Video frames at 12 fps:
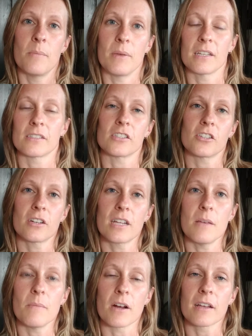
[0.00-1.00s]
because the
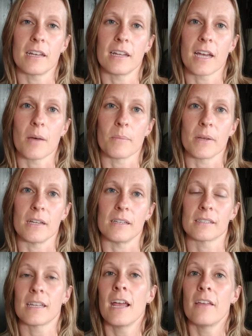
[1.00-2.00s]
turnkey marketing
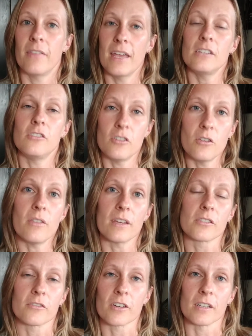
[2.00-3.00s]
companies, they do
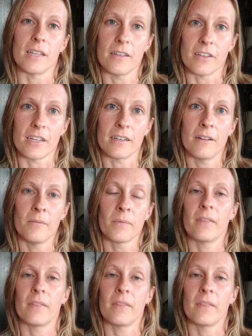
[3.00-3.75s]
this for a living.